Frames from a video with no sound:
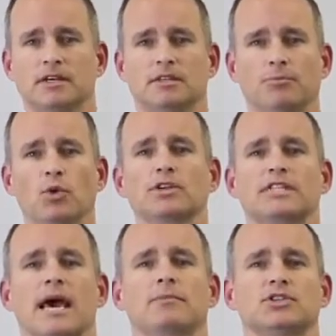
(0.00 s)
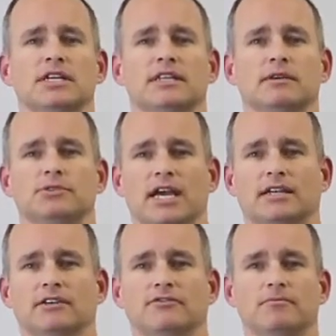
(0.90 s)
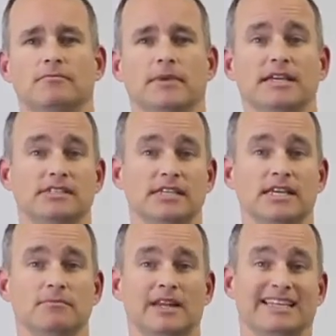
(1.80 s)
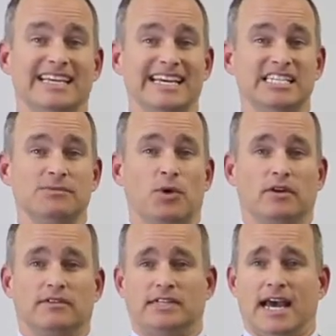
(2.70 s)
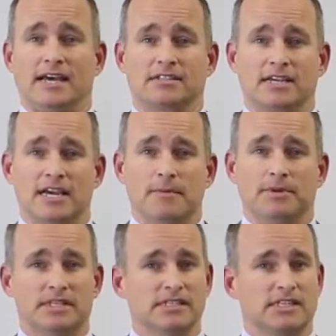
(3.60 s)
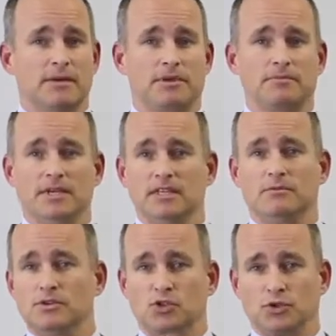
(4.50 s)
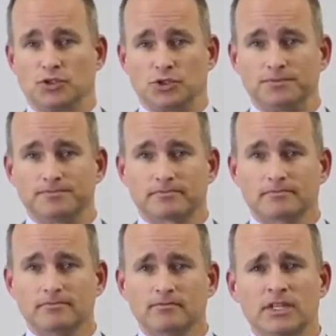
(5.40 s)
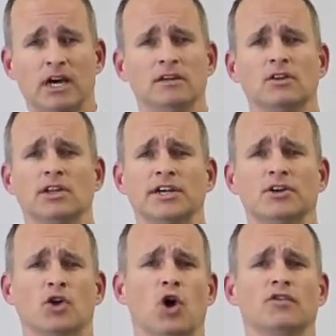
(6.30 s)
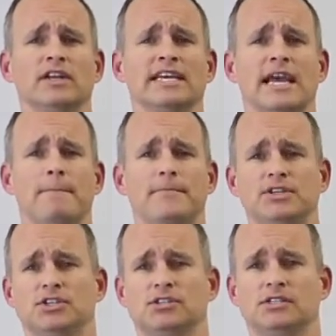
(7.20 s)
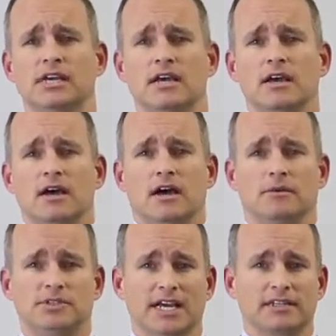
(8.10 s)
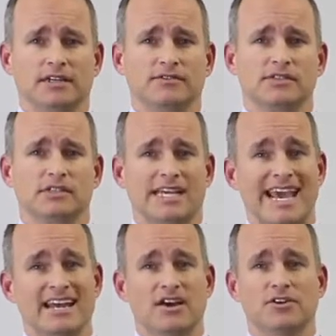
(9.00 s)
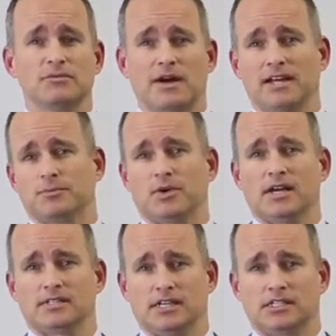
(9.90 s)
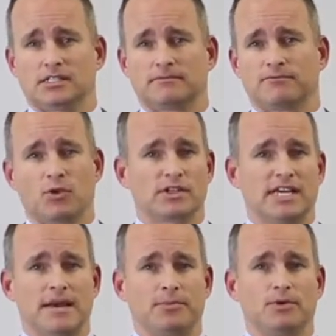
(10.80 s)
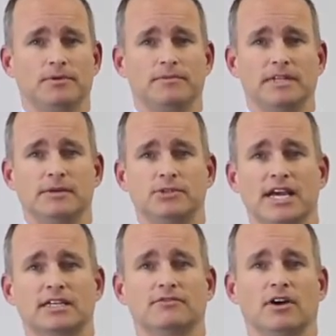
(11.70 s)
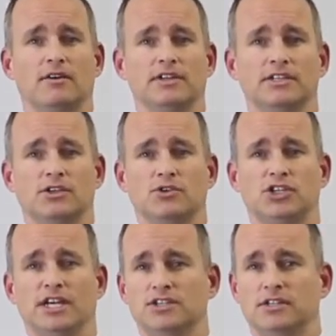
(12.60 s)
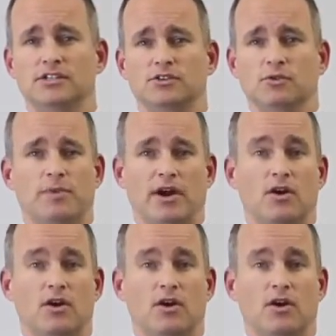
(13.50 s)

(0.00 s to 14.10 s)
The board establishing the objective may seem like the easy part of the task, but this step can be the most crucial. Unclear or overly ambitious objectives can undermine the process. For example, the objective of the association is to repair